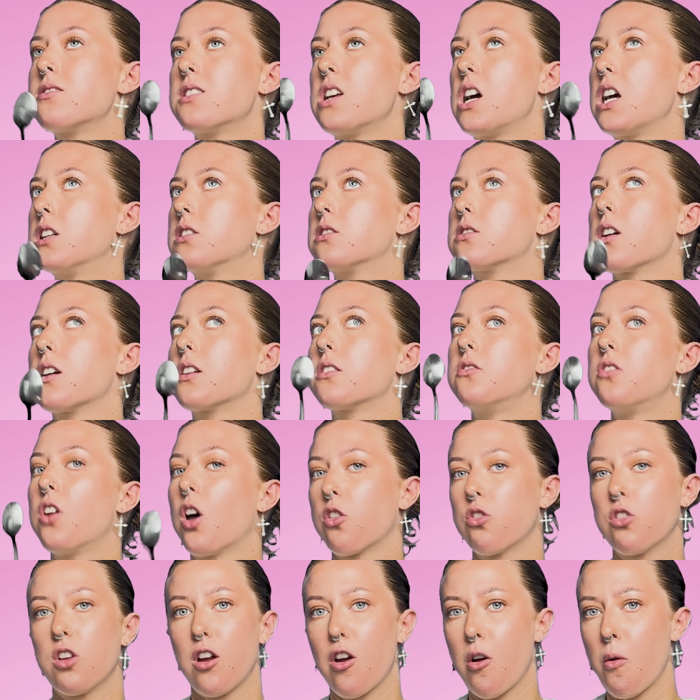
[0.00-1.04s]
taste like
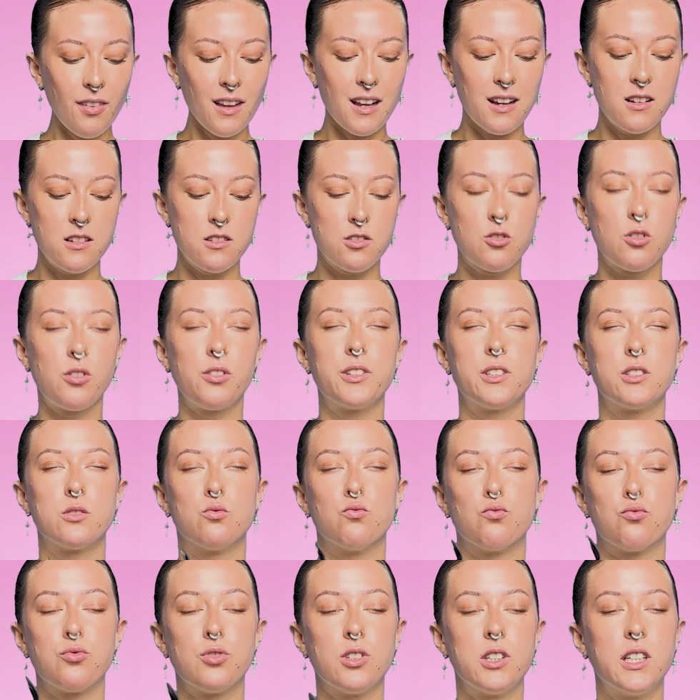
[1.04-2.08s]
nothing. It's got this
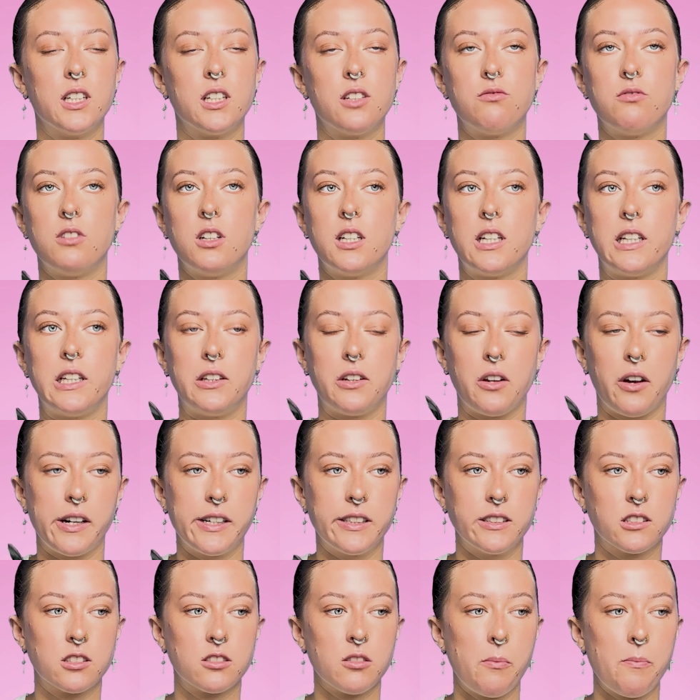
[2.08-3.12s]
really, really
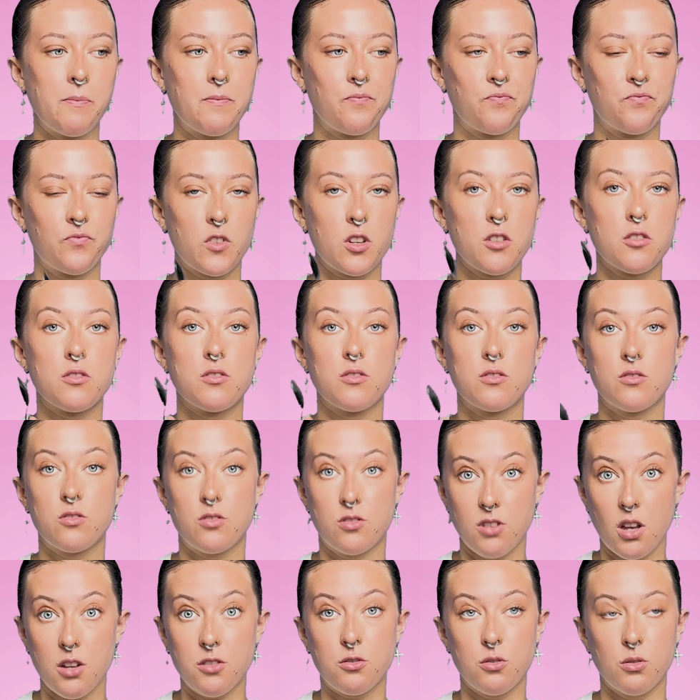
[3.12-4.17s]
nice
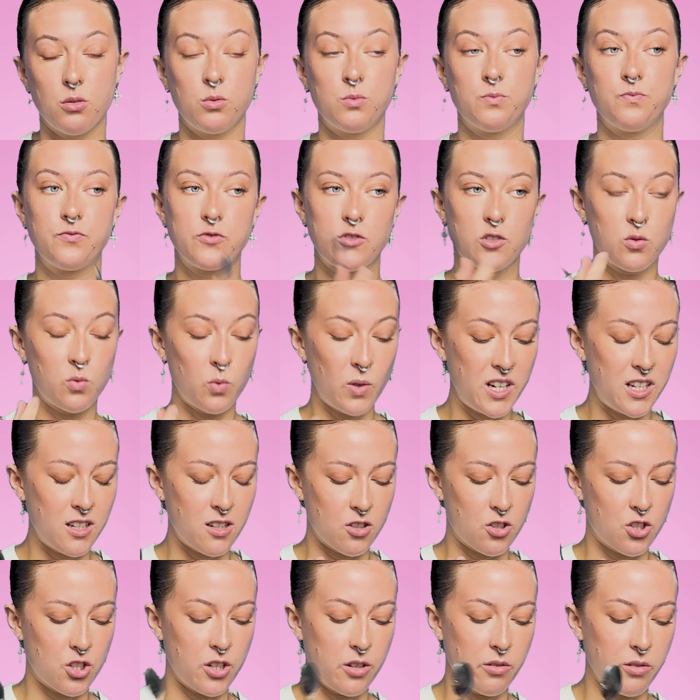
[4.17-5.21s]
subtle
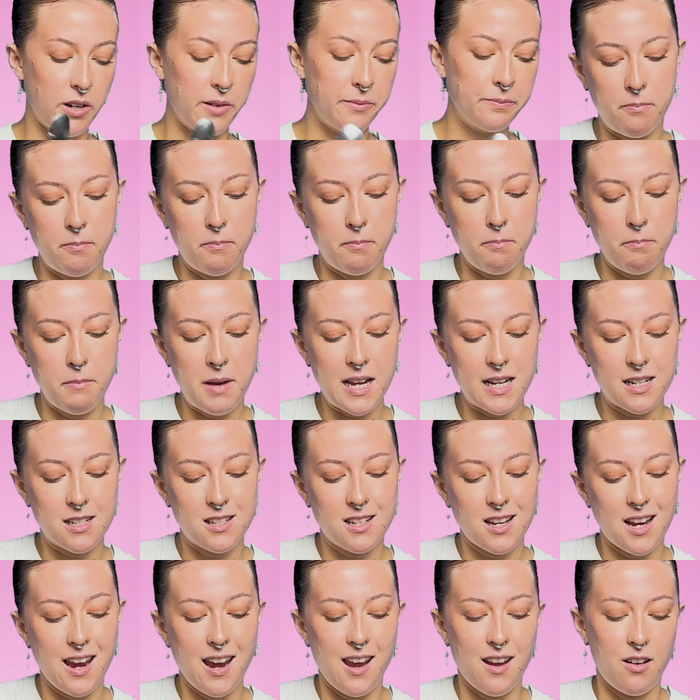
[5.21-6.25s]
sweetness to it,
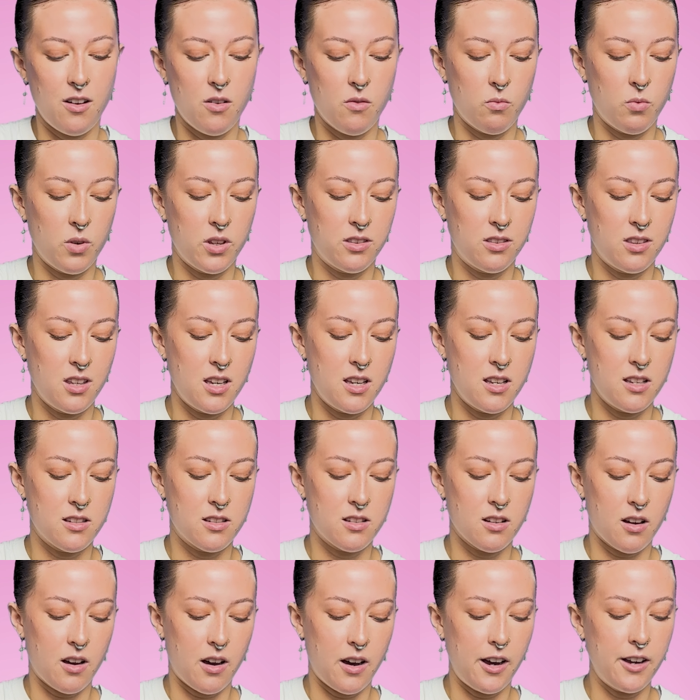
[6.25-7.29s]
mixed in with these
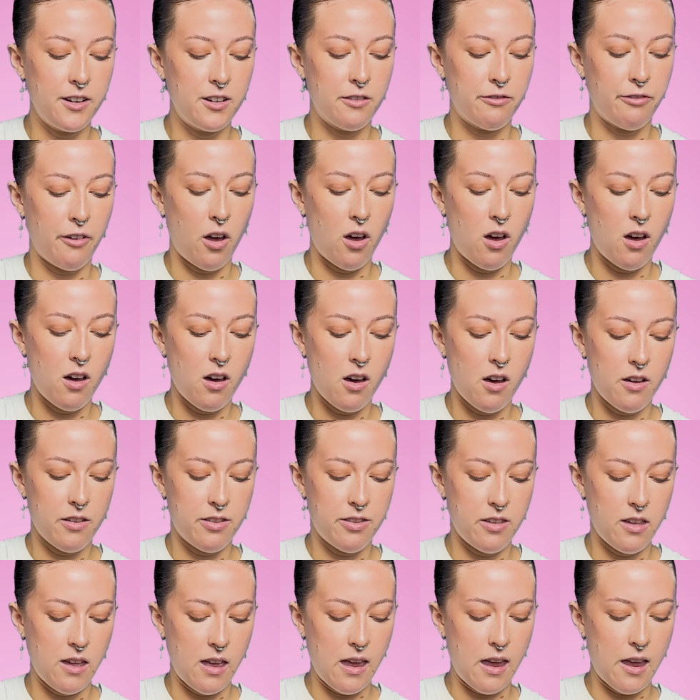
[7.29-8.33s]
kind of
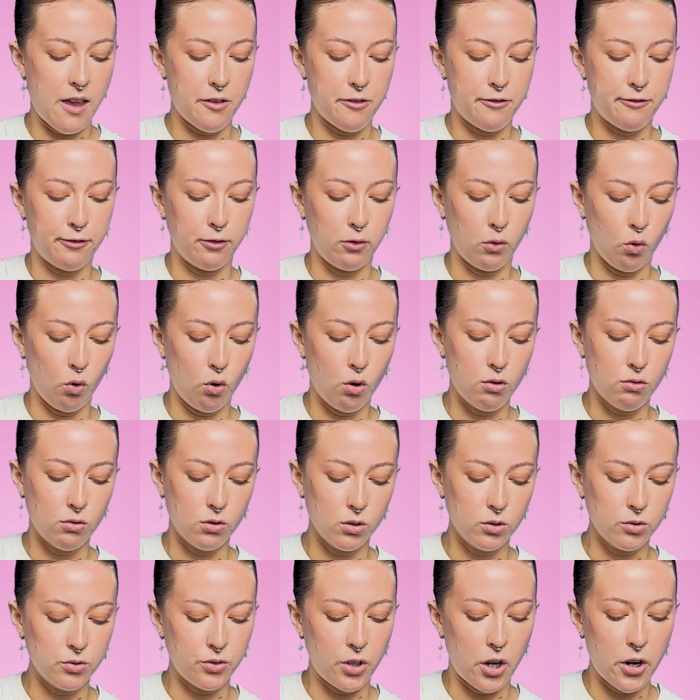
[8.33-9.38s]
earthy
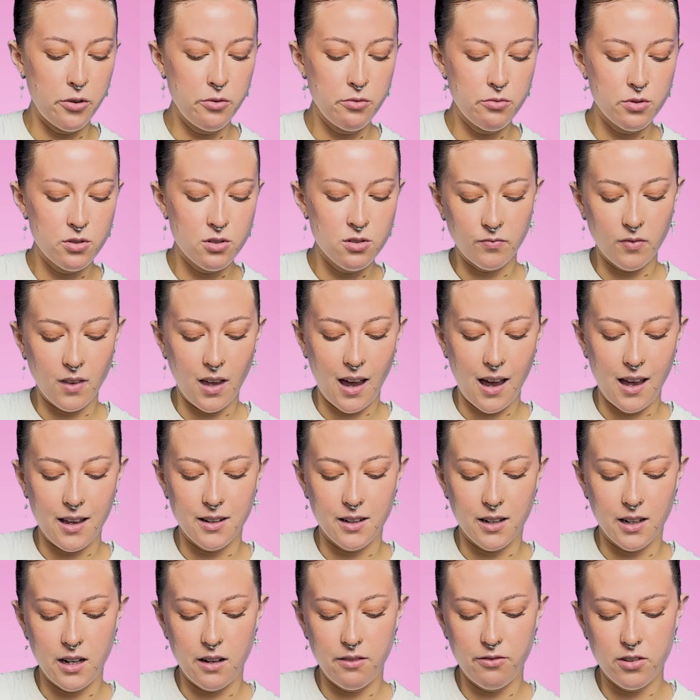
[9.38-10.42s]
floral notes
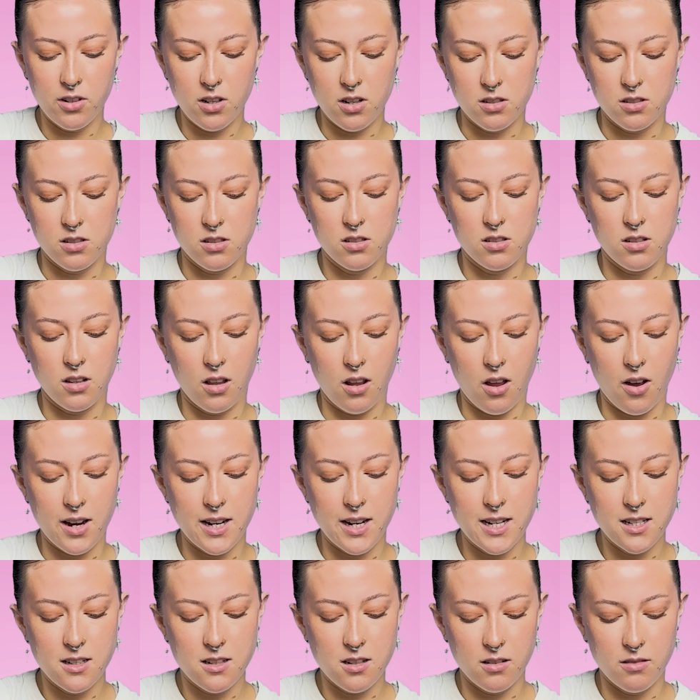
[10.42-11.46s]
and even a
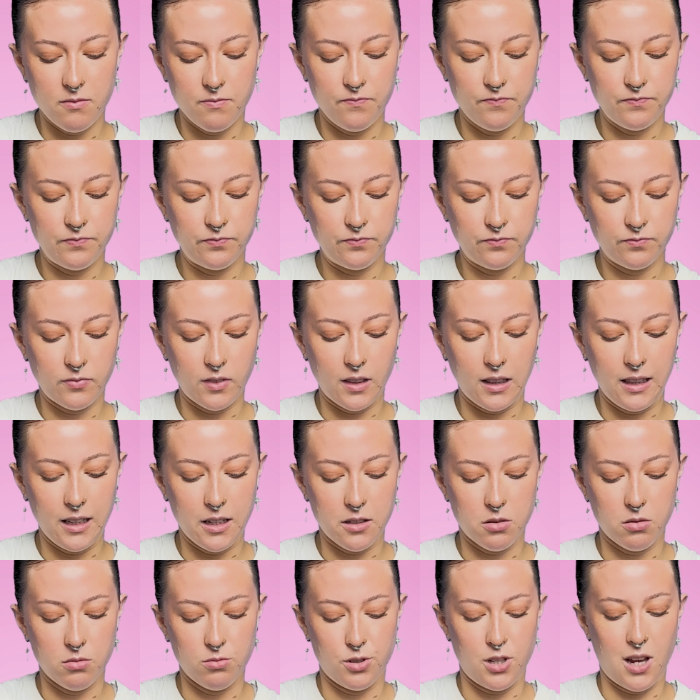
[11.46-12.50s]
slight
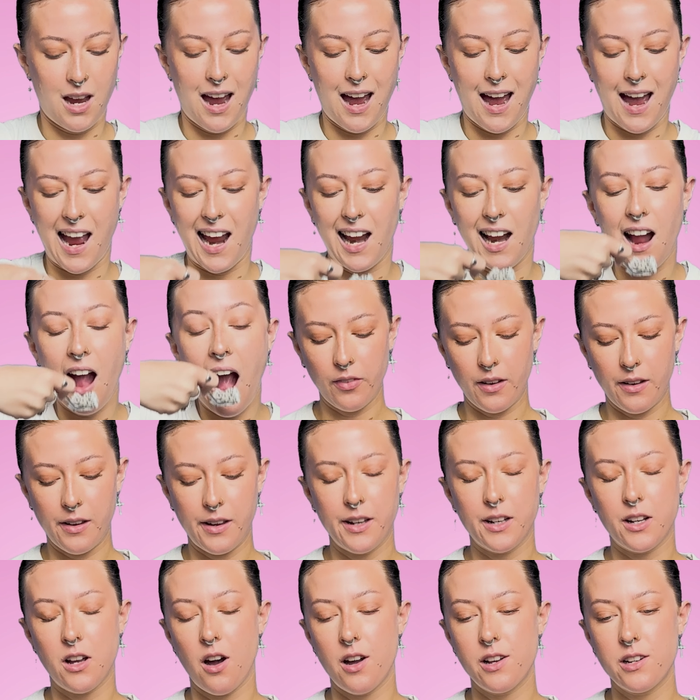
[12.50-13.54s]
little tang.
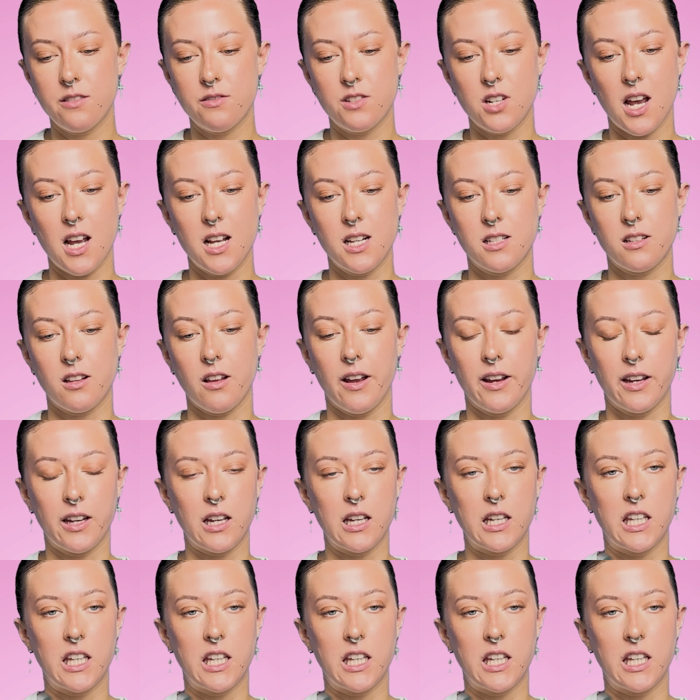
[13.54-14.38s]
It kind of tastes like a